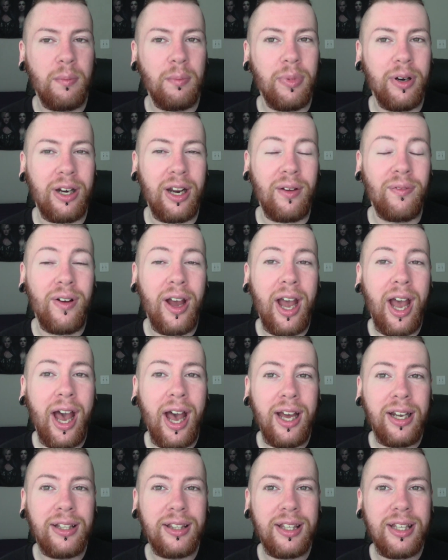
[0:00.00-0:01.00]
But I've
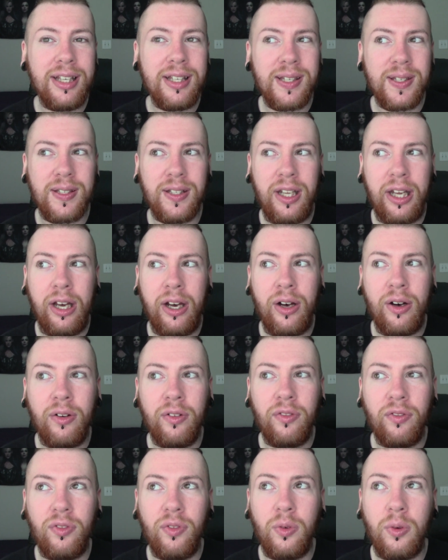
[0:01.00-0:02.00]
had this
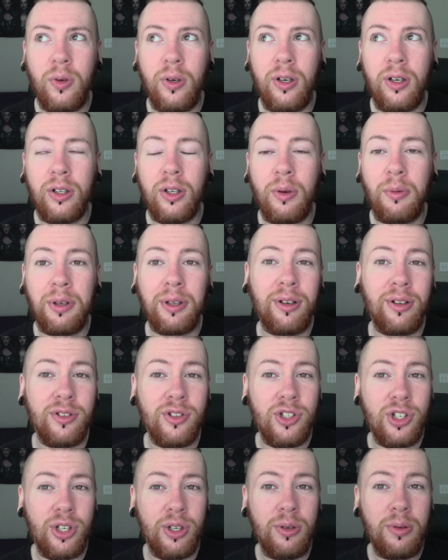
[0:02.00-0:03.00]
now for going
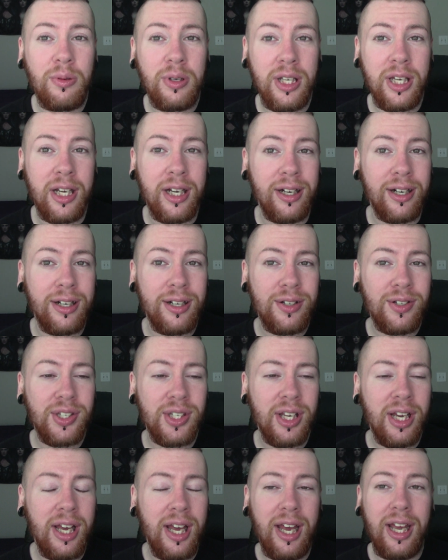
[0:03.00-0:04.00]
on 2
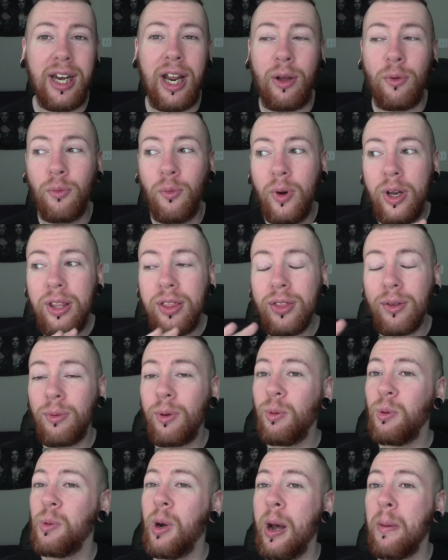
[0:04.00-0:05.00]
years, and I went
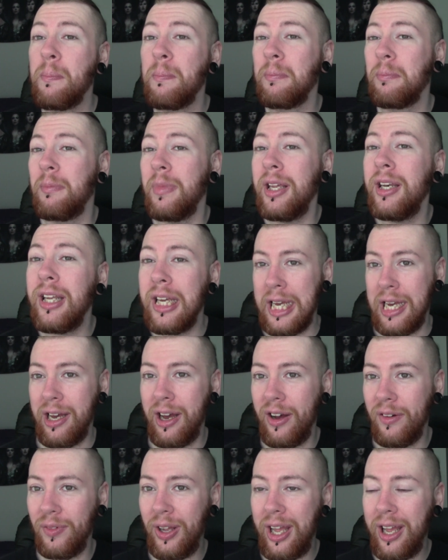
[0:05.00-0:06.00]
through a mini
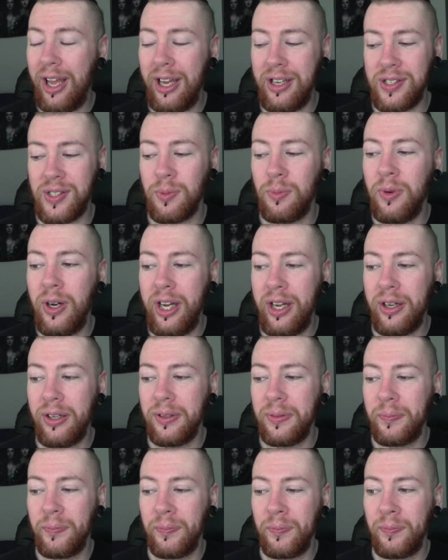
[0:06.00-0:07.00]
of it as
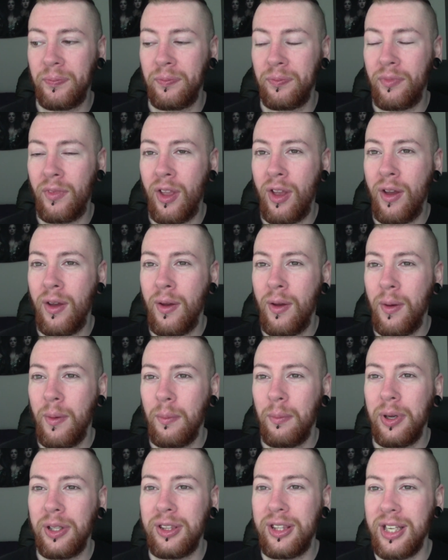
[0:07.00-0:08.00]
well.
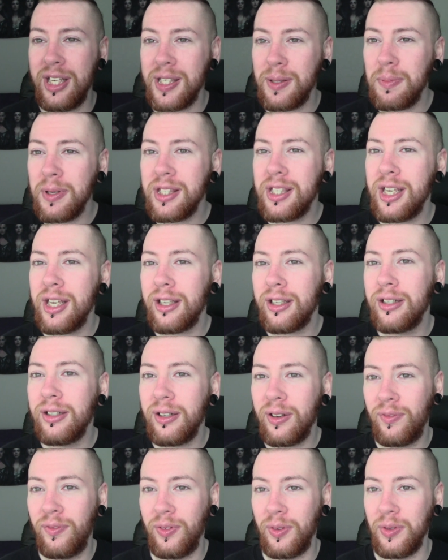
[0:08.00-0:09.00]
But this
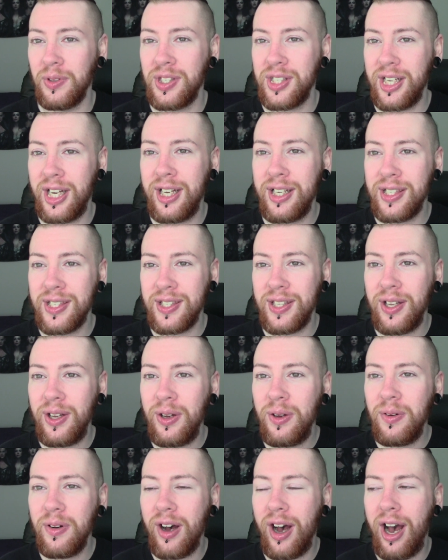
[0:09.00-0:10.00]
particular full size
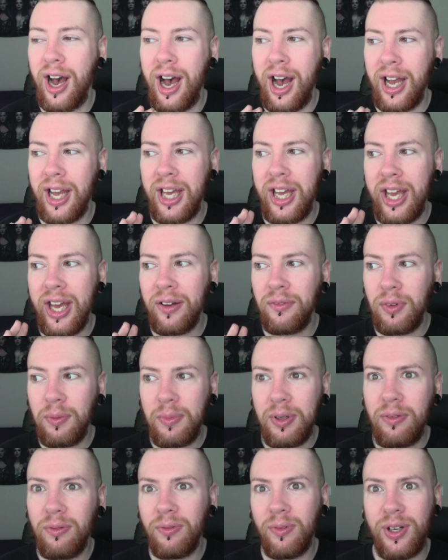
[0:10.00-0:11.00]
though, I
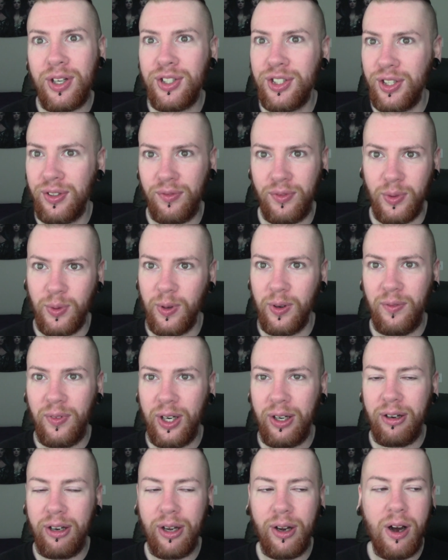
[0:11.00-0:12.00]
haven't been reaching for
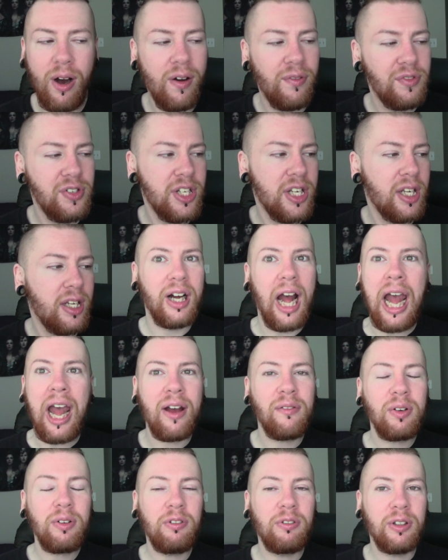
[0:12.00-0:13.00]
very often. I
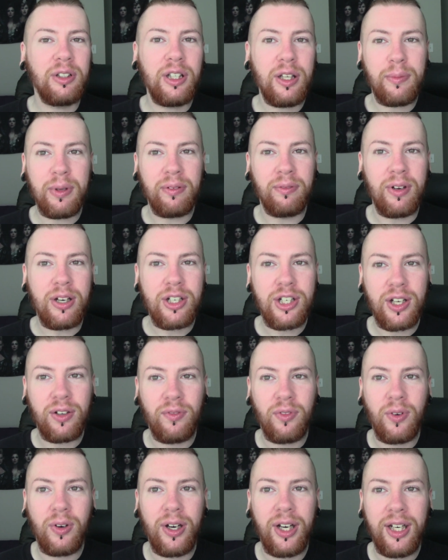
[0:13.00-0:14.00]
haven't really been reaching
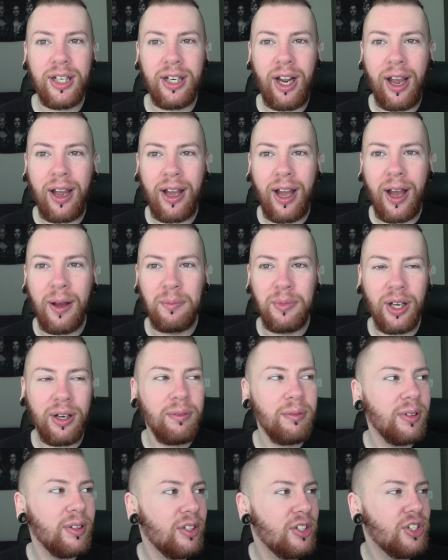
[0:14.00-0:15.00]
for it, and I'm
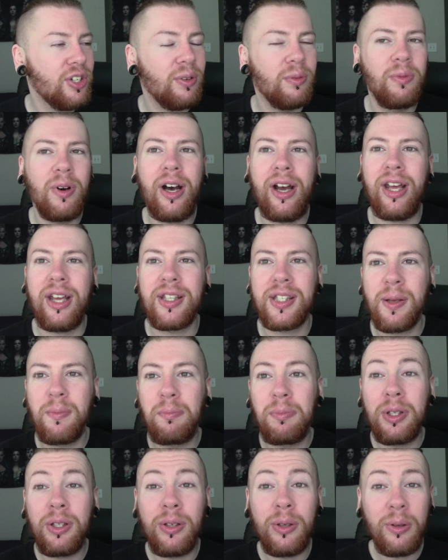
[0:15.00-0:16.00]
not really sure why. It's a
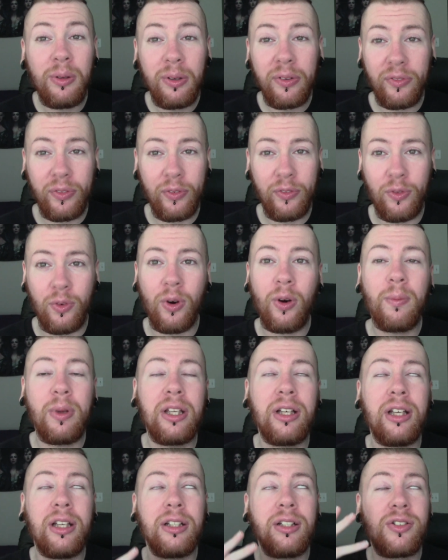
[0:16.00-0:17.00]
beautiful
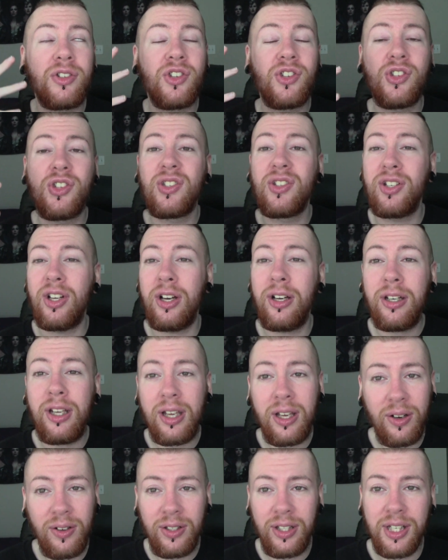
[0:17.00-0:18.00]
formula. It looks
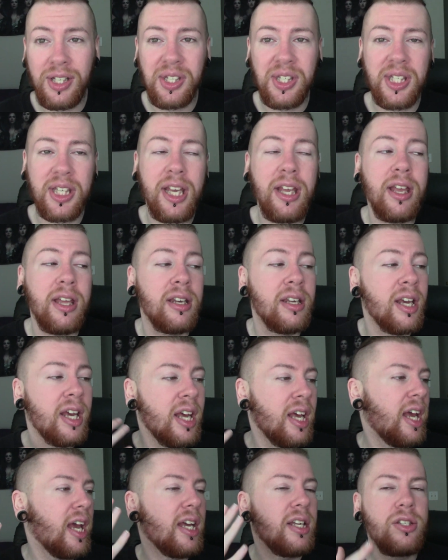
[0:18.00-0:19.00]
stunning on the skin.
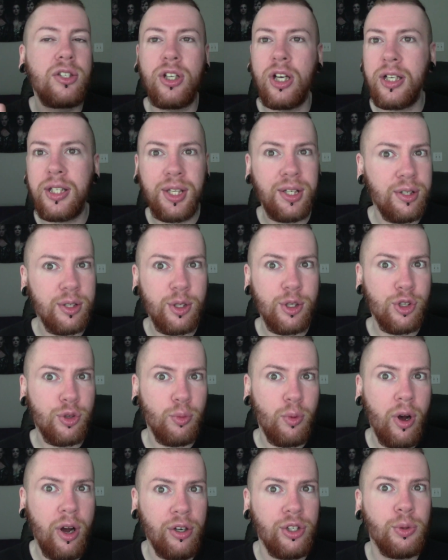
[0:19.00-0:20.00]
It doesn't
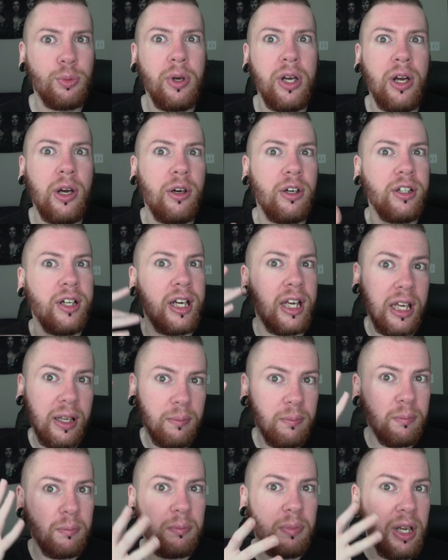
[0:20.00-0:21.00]
swatch well like
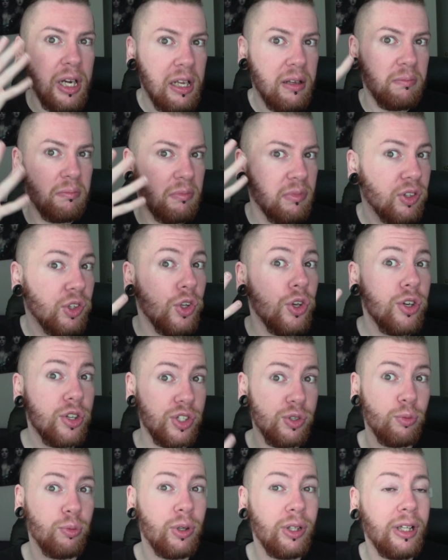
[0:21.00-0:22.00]
it, but it
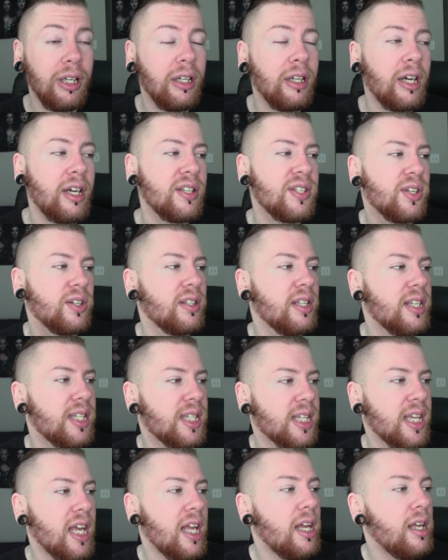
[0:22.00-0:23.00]
looks really nice on the
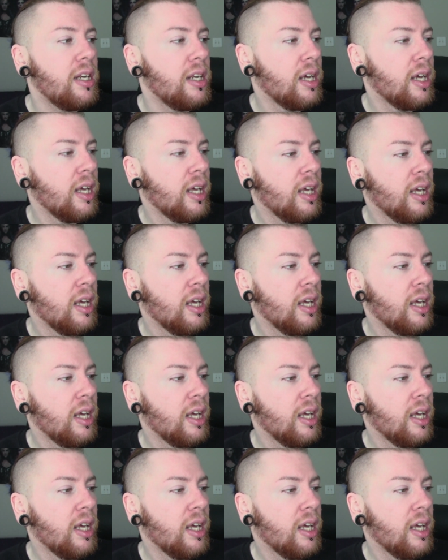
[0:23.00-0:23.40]
skin.